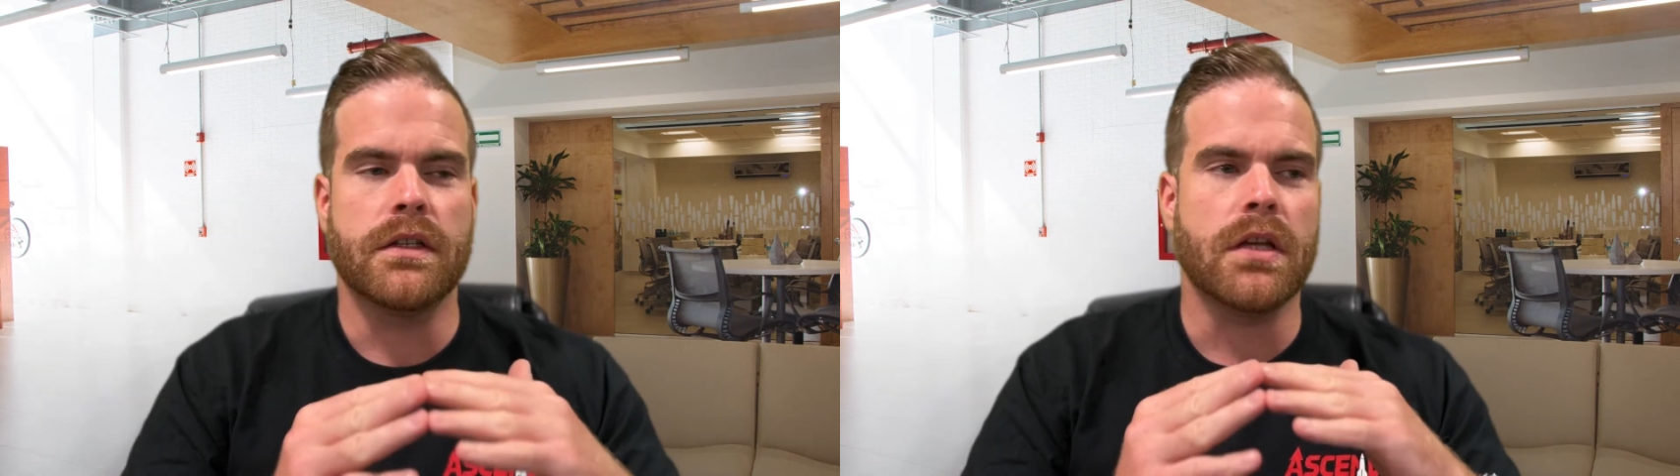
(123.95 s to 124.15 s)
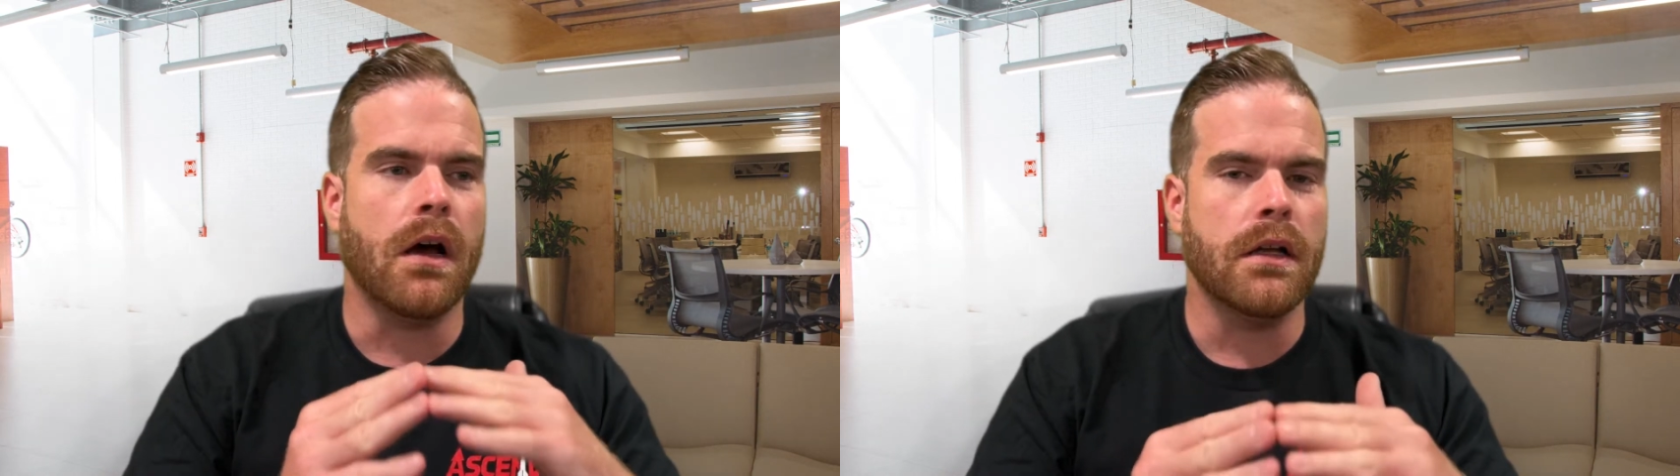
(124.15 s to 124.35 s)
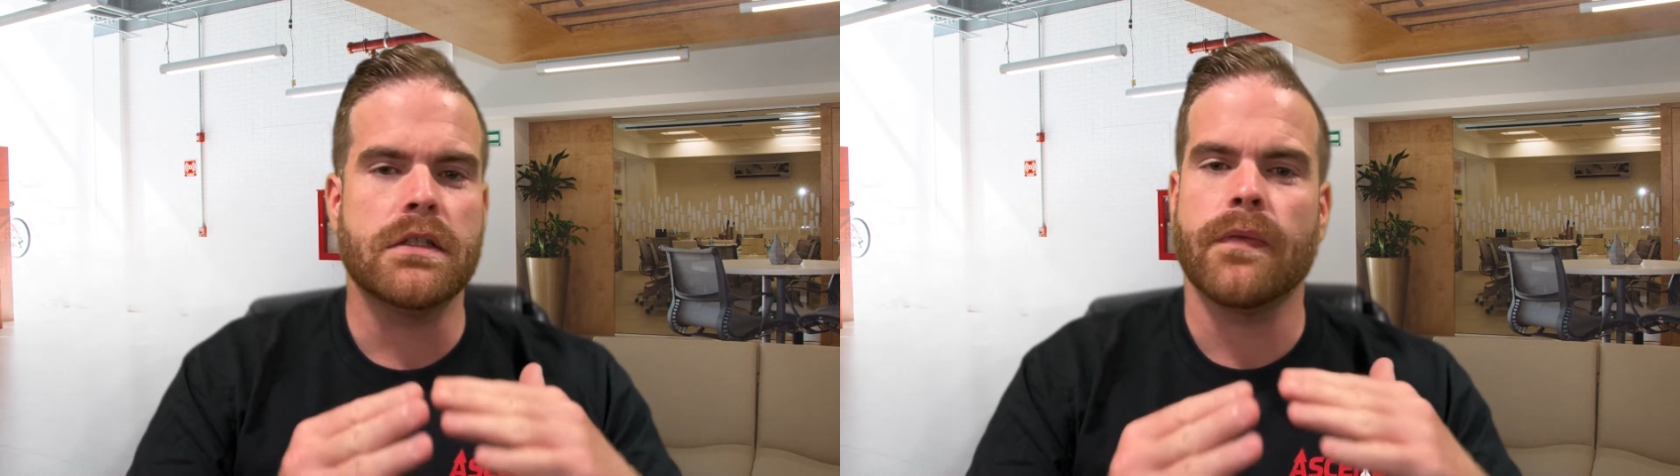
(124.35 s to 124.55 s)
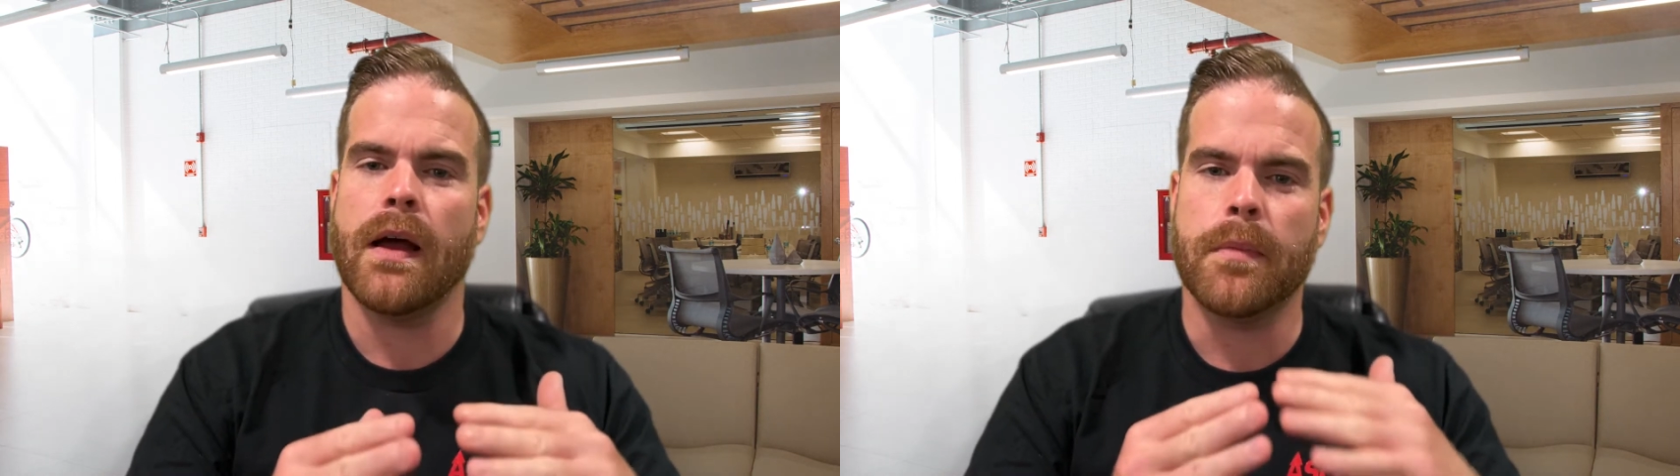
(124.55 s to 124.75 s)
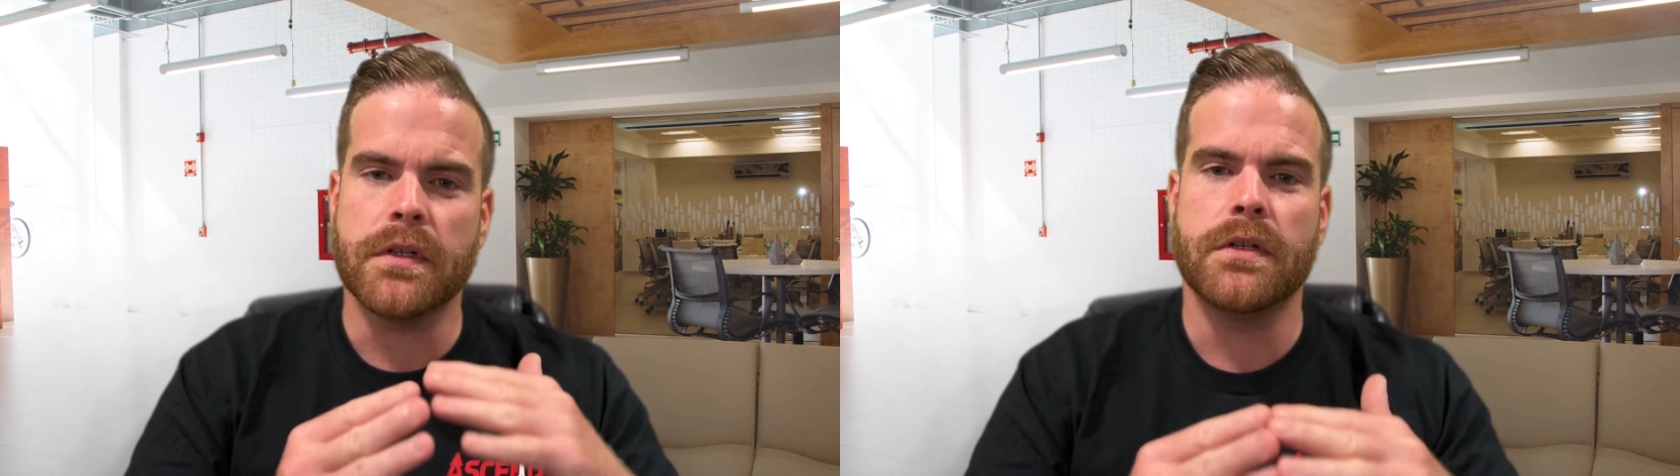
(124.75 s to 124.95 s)
tons of
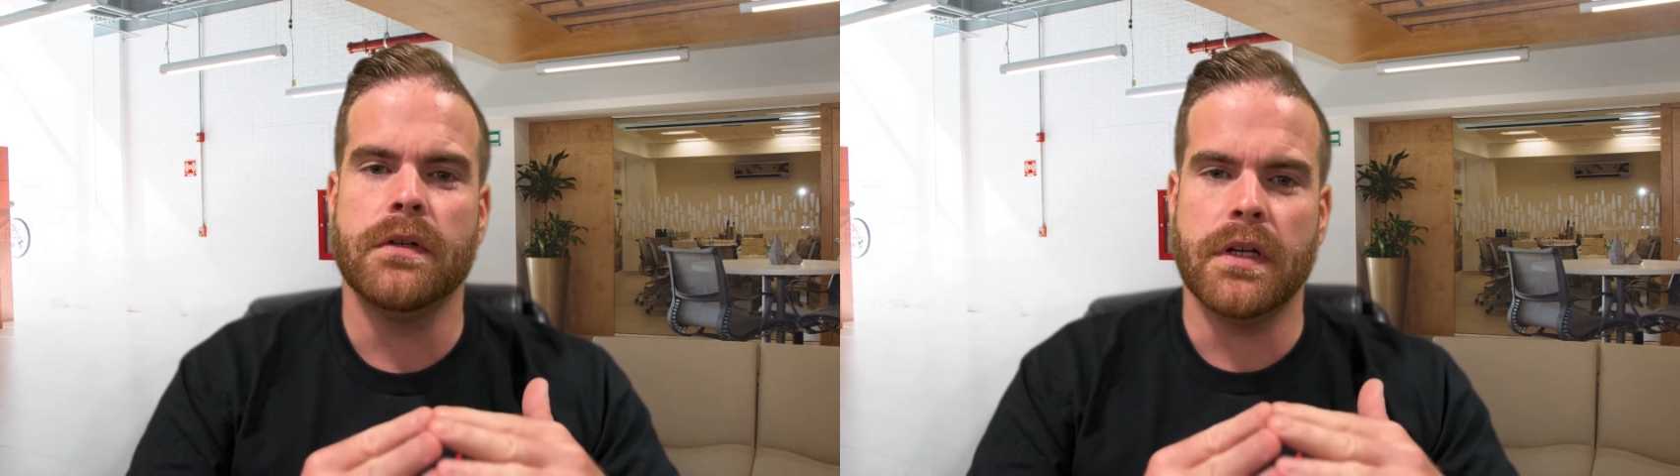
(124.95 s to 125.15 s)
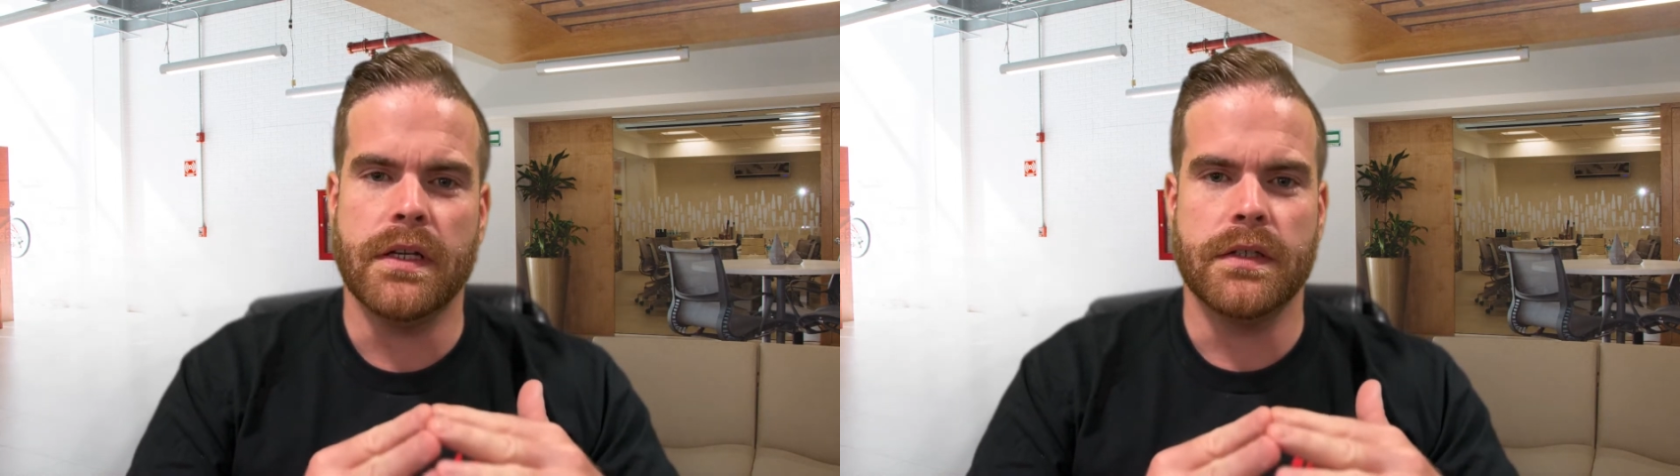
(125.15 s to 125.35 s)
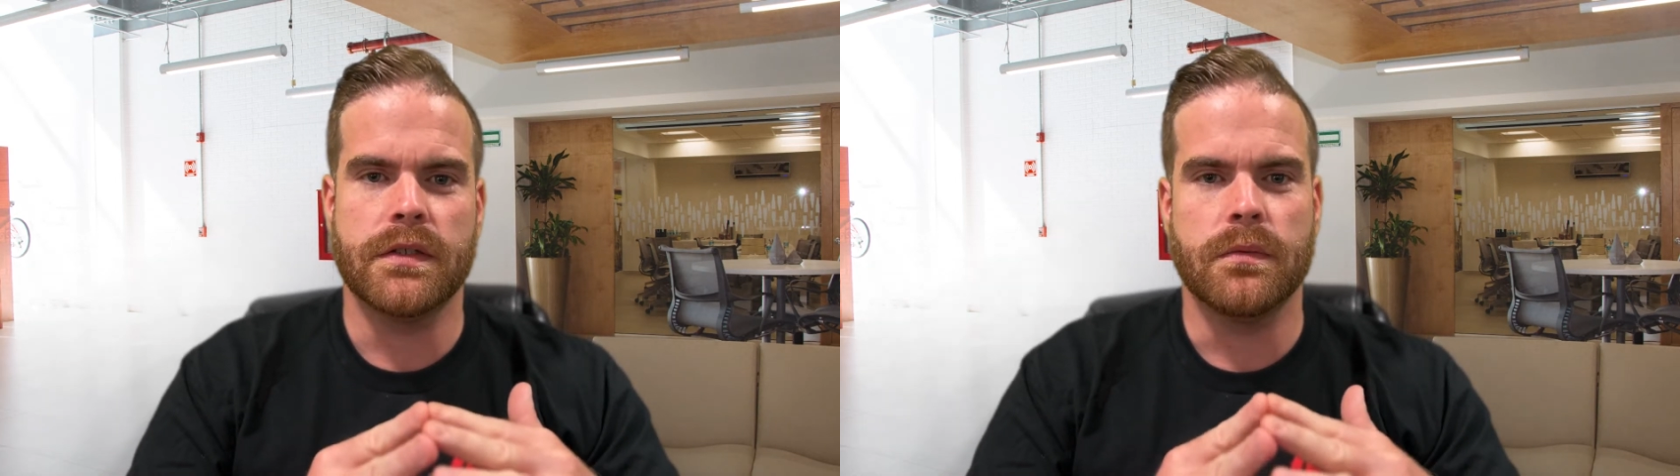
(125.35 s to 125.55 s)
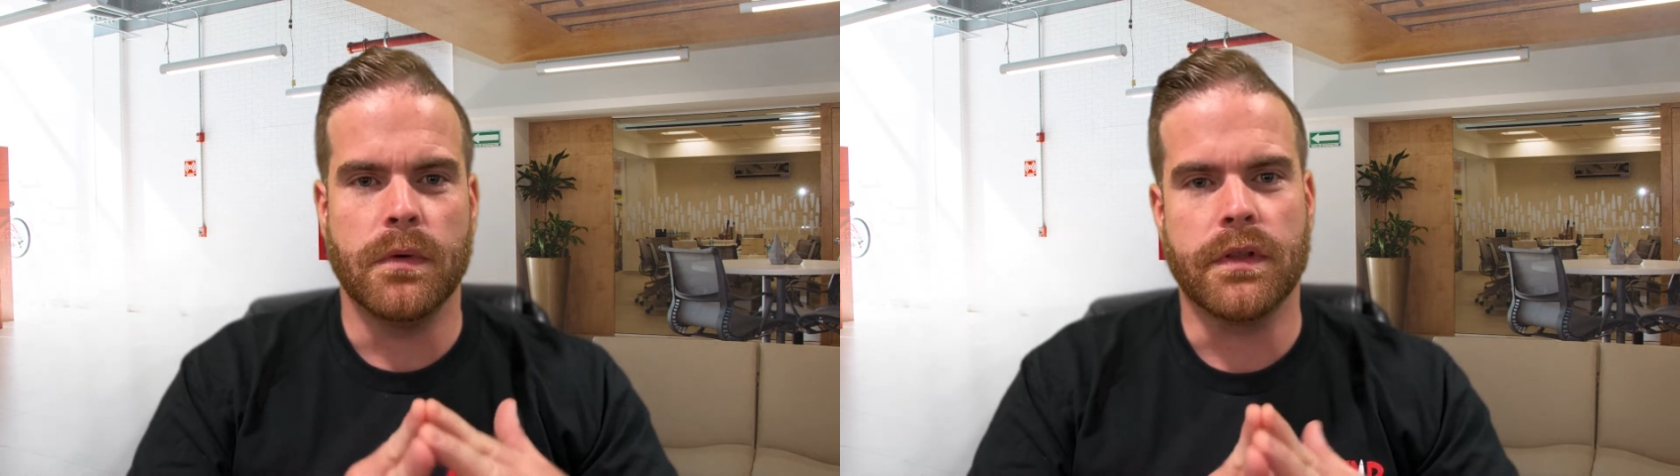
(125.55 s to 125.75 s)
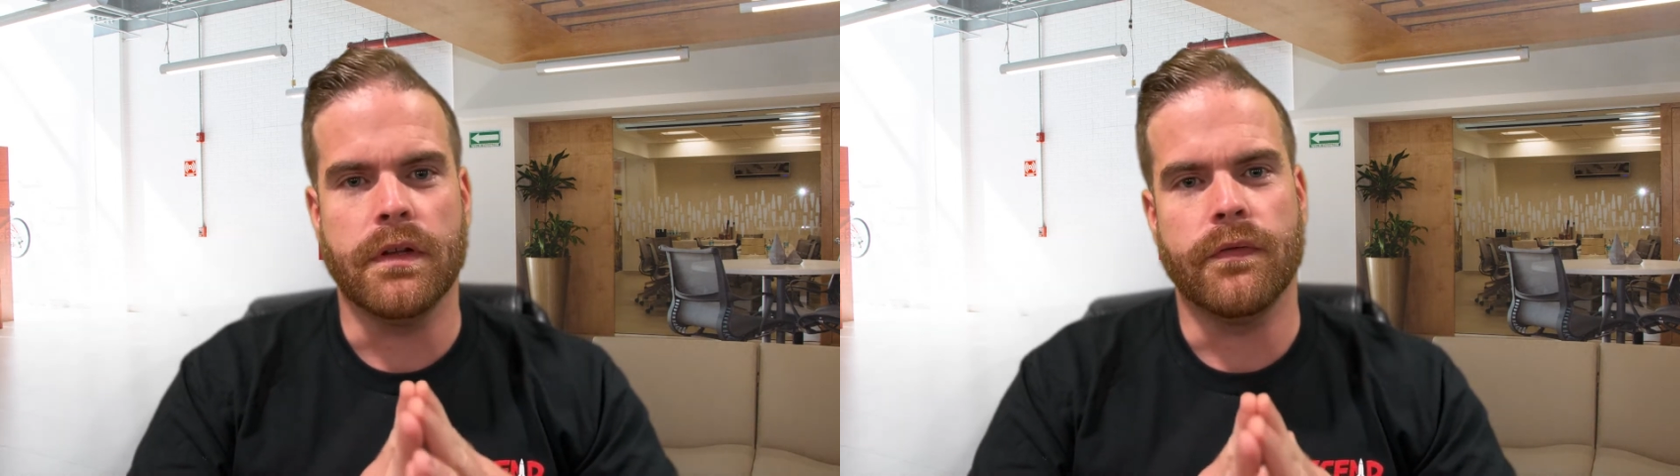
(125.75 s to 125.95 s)
opportunities
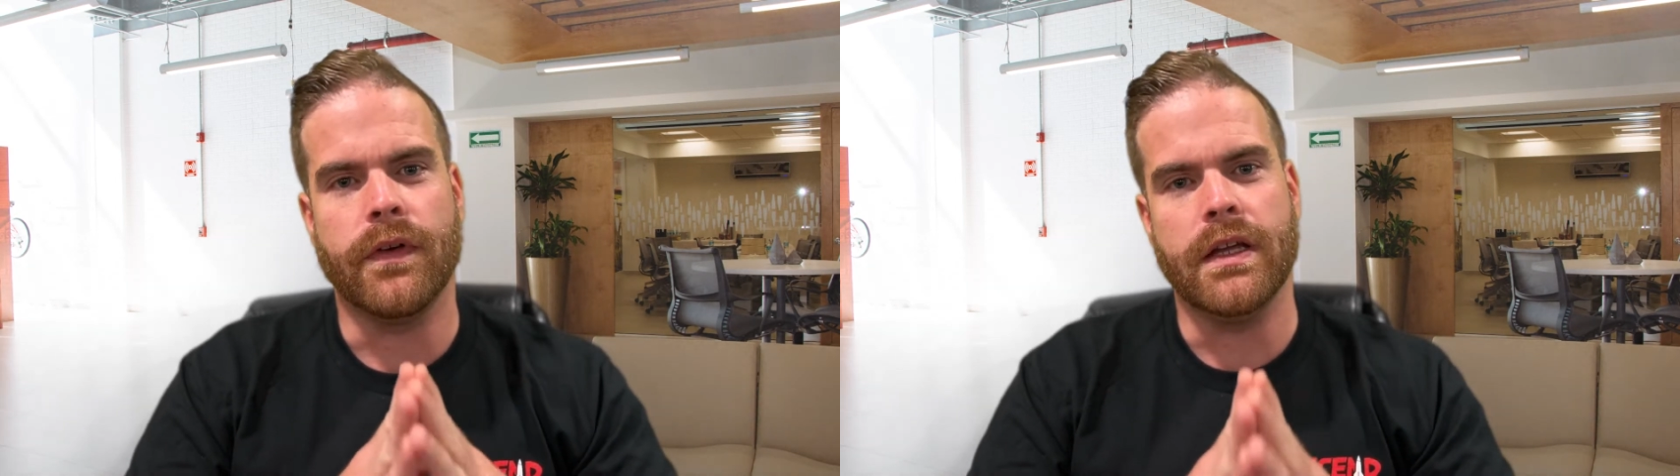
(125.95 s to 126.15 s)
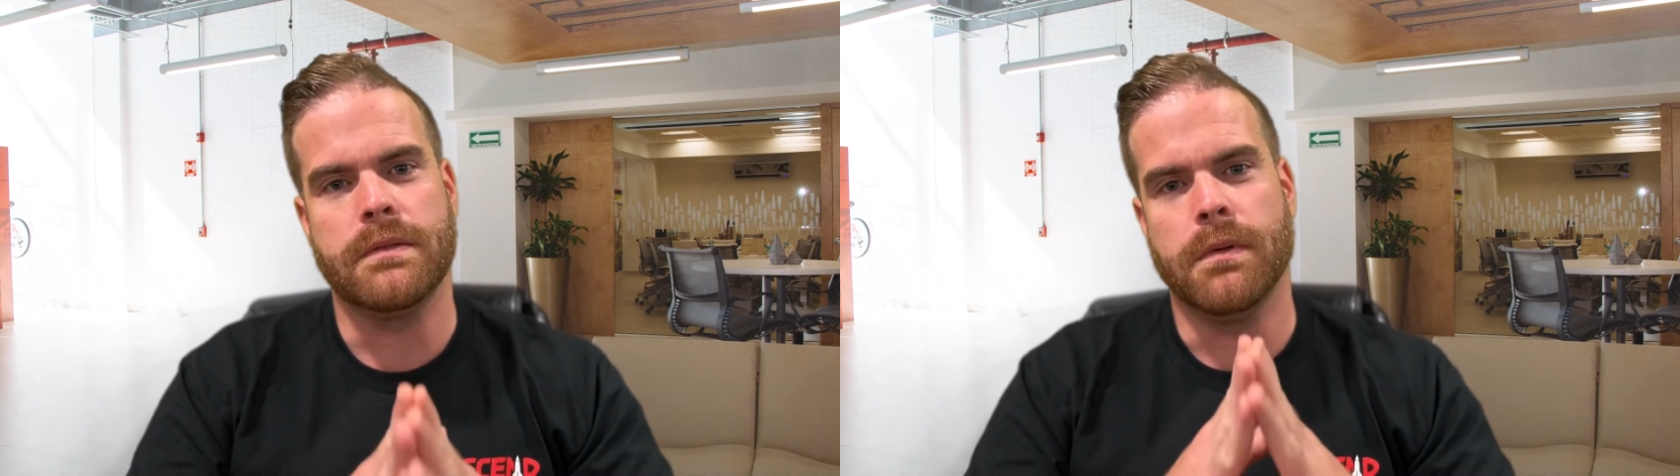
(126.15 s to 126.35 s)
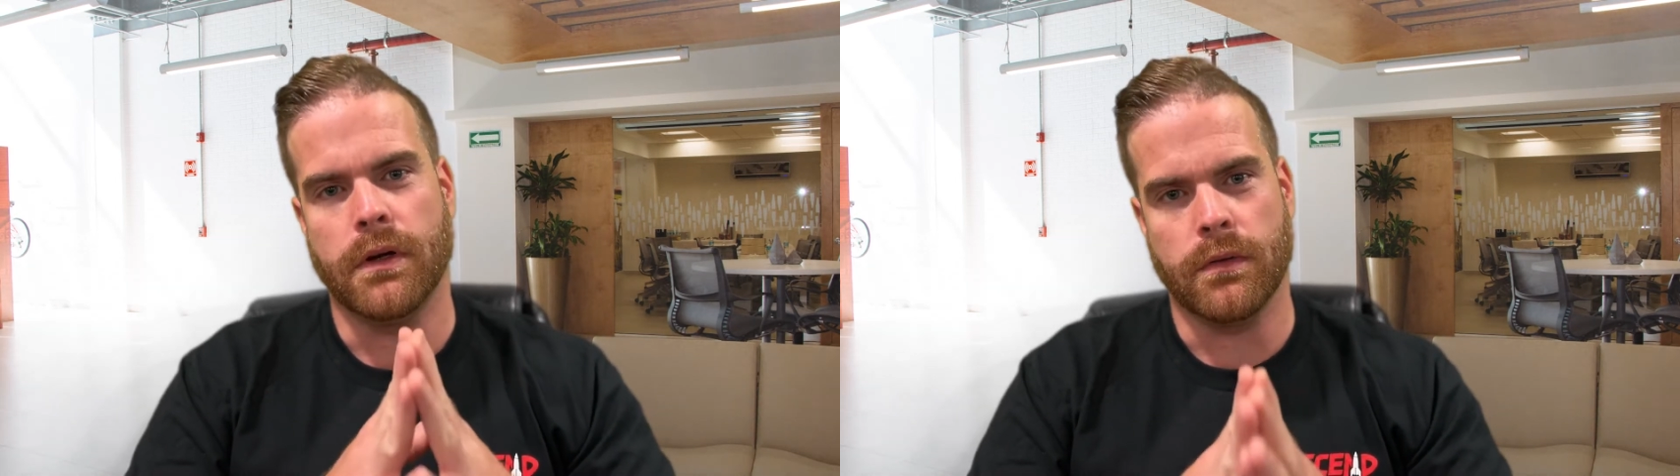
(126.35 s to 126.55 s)
within Facebook